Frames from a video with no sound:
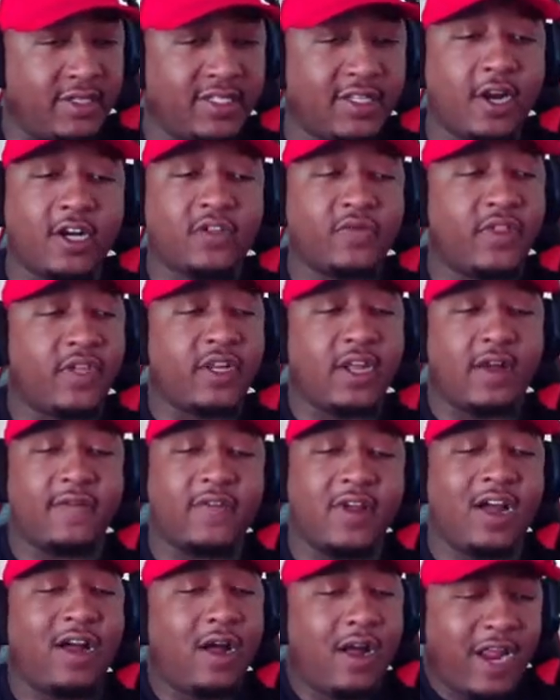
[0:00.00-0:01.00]
It starts with the con-
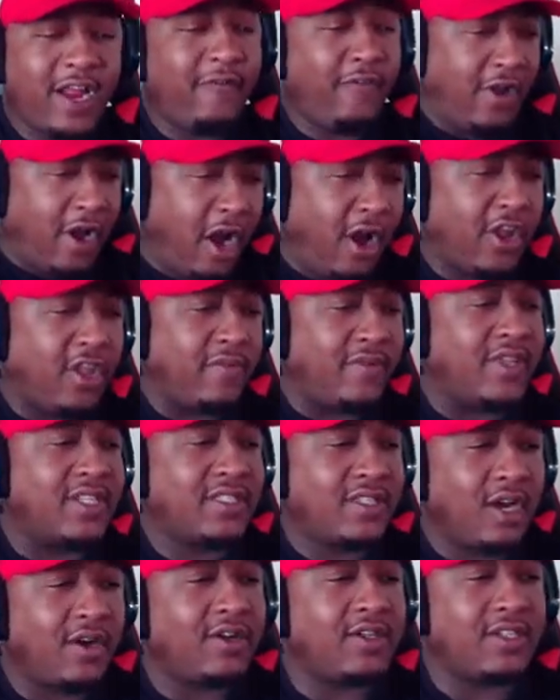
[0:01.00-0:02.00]
every argument
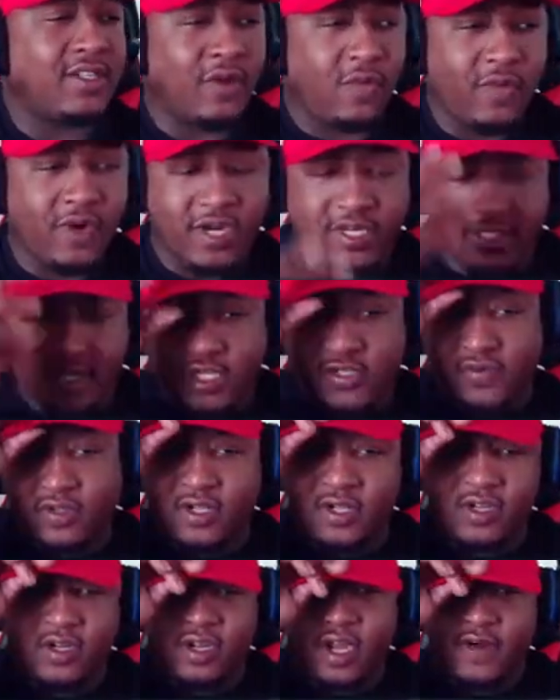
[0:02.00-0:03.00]
starts somewhere. It starts with a
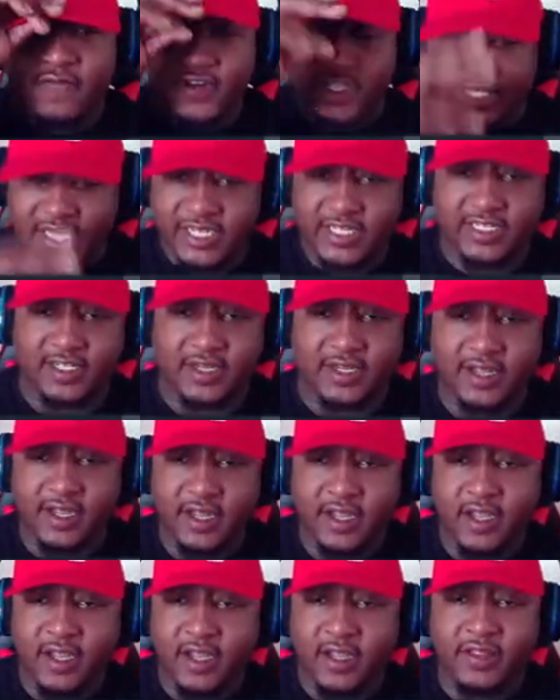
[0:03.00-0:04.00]
little conversation.
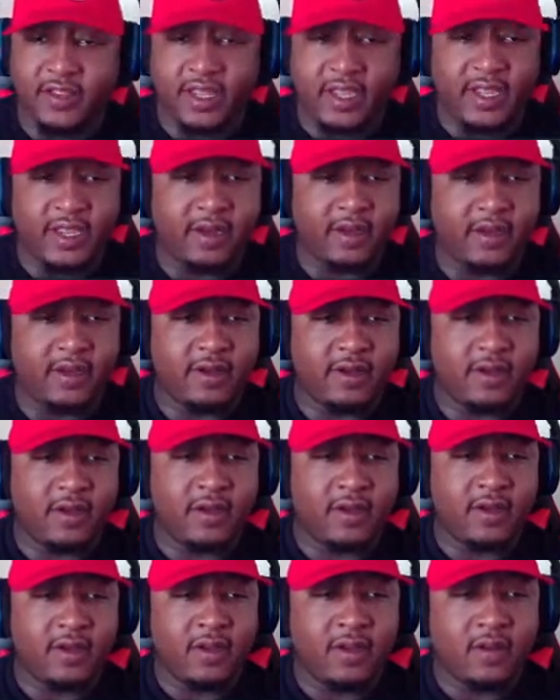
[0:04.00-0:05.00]
Then,
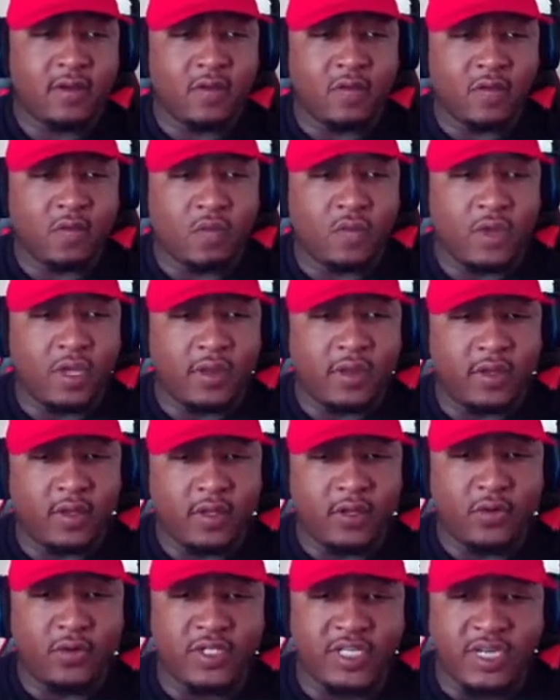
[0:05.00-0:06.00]
what
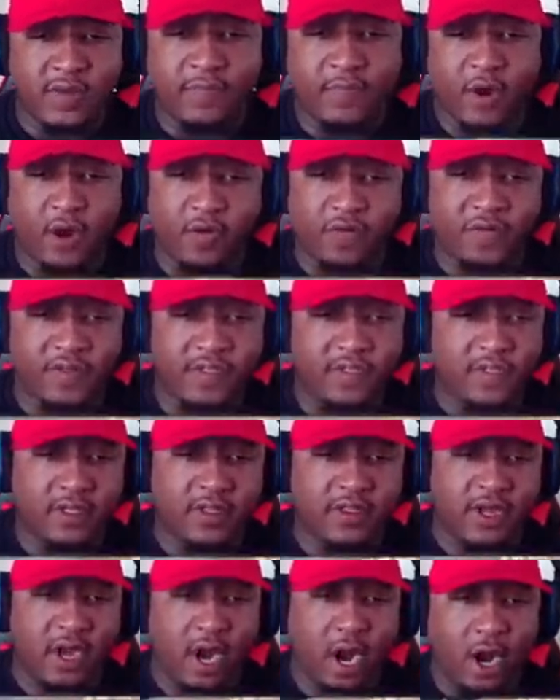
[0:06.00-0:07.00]
usually births
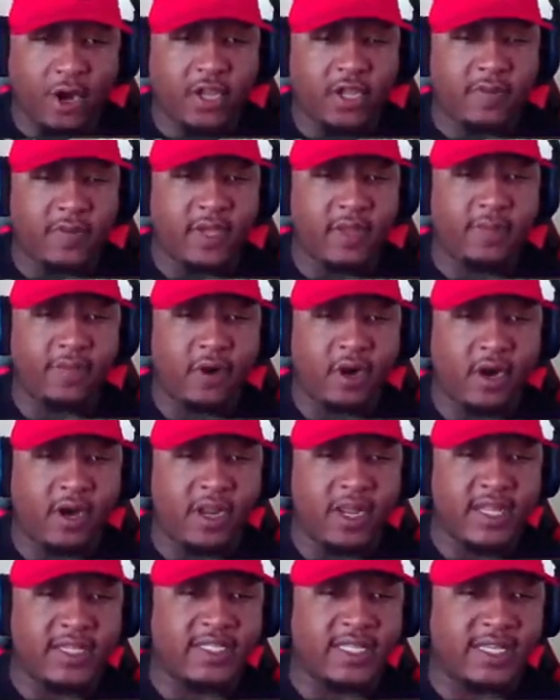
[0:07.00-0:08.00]
the argument
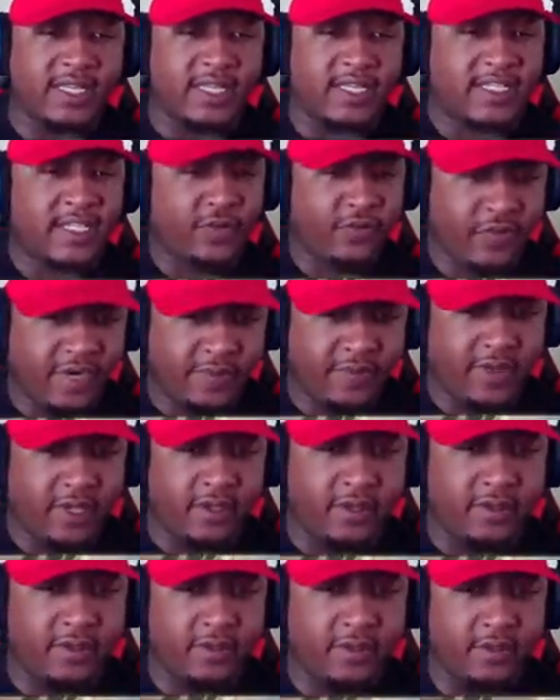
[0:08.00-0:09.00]
part is a
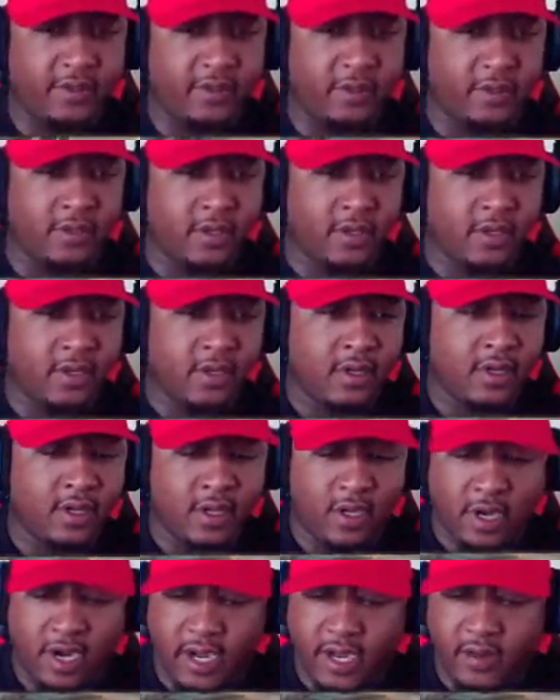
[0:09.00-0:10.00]
disagreement.
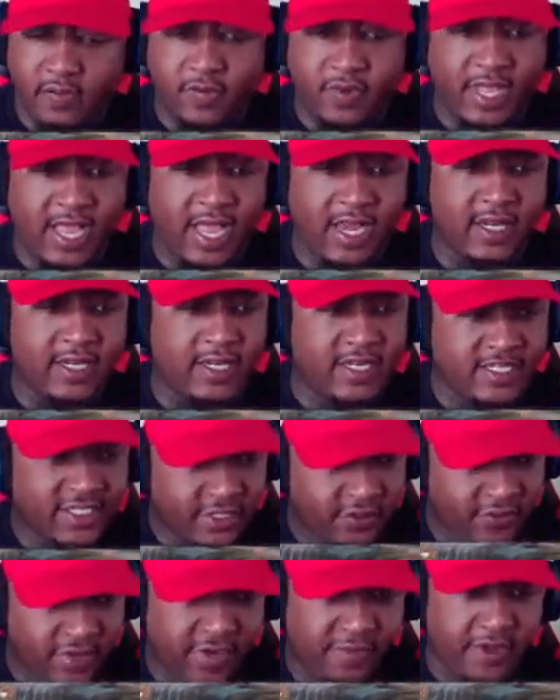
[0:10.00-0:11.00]
All right, we had a
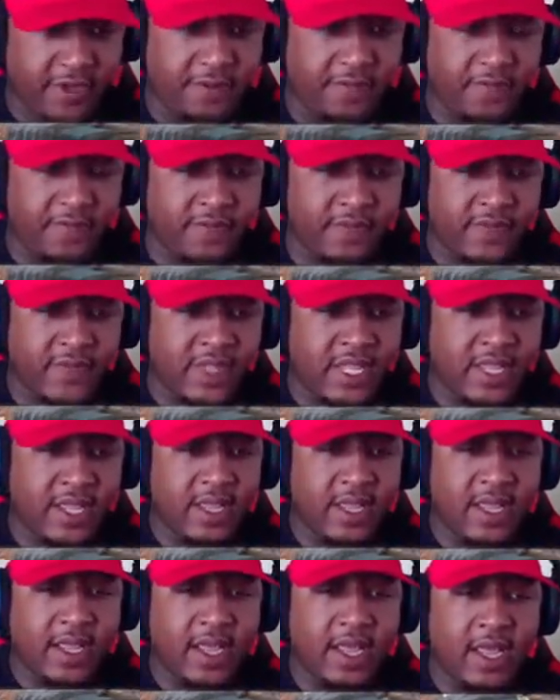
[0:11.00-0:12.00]
disagreement.
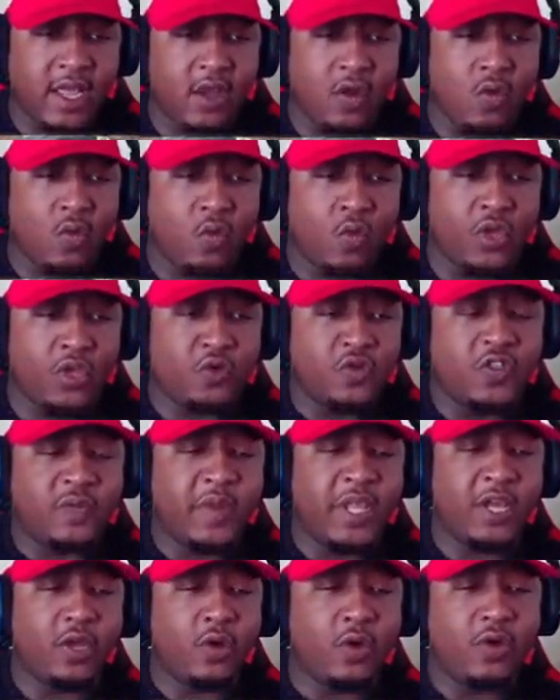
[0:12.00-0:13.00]
When you
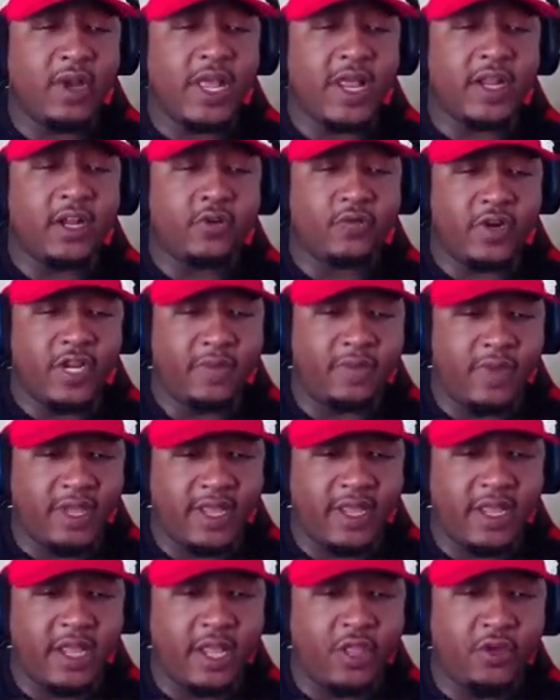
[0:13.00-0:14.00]
speak on that
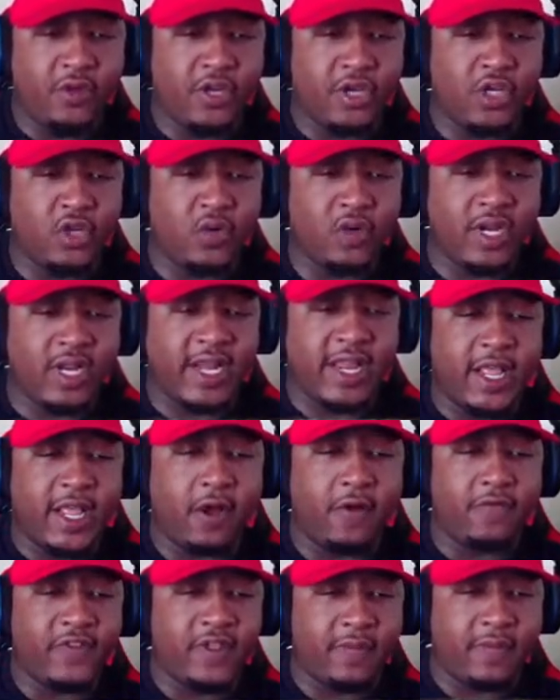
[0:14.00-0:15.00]
agreement, and you can do it
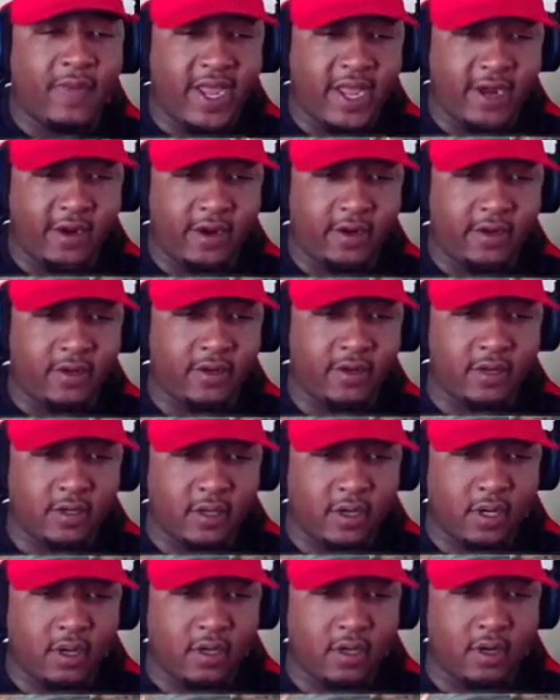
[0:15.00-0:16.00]
healthy manner.
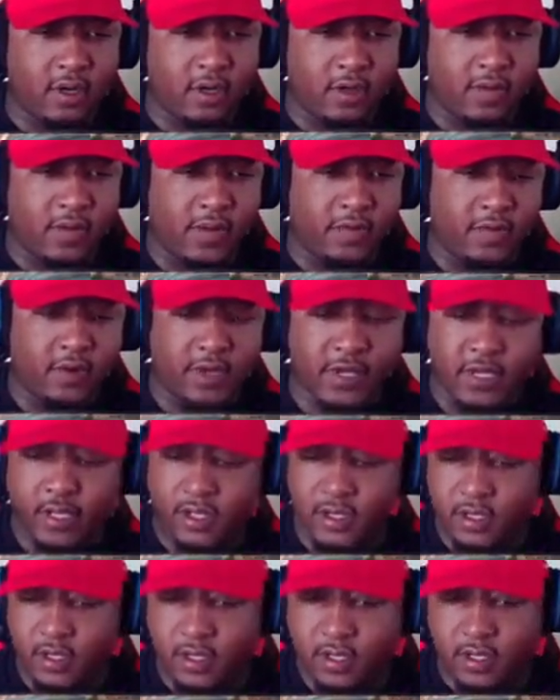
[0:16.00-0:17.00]
Oh, hold on, my boy.
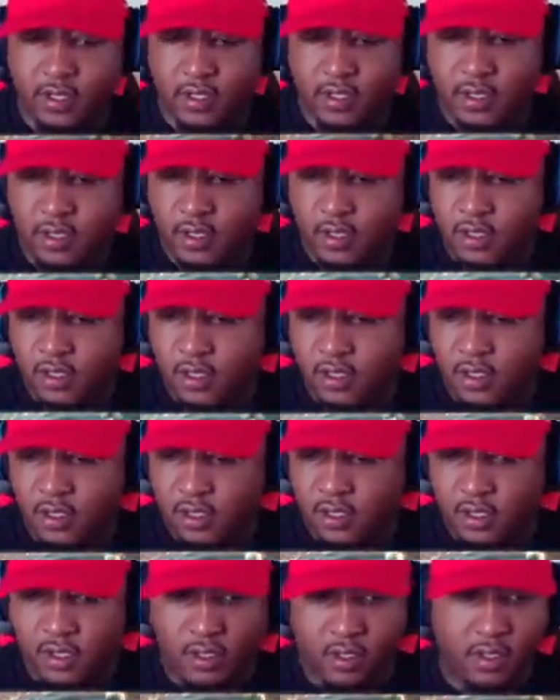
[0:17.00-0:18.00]

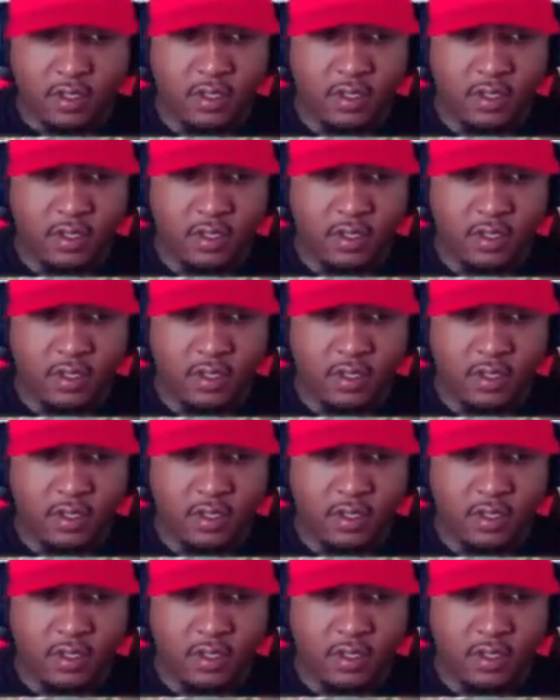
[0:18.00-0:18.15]
Hold on.